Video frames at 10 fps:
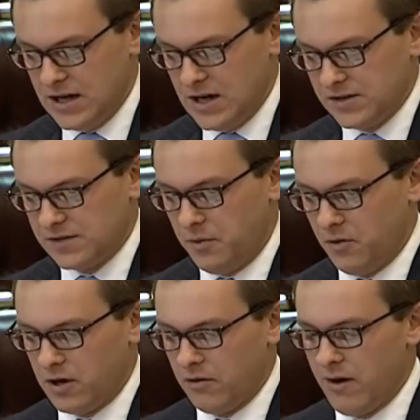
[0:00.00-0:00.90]

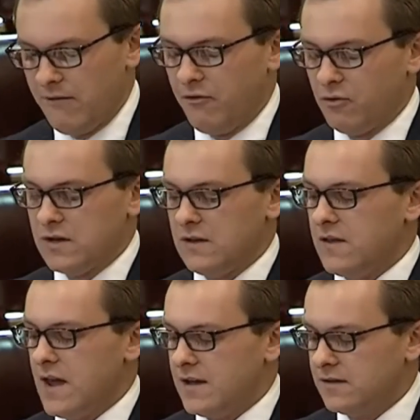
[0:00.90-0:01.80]
supporting around
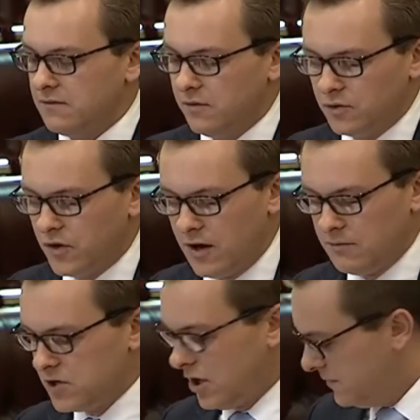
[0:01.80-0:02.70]
14,000 full-time
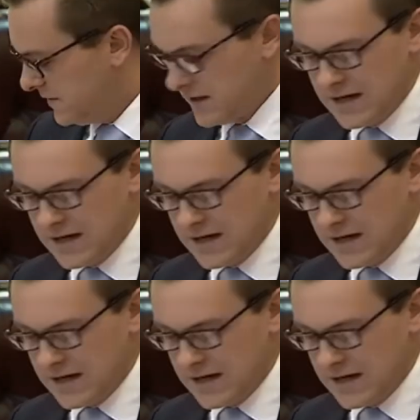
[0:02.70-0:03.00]
jobs.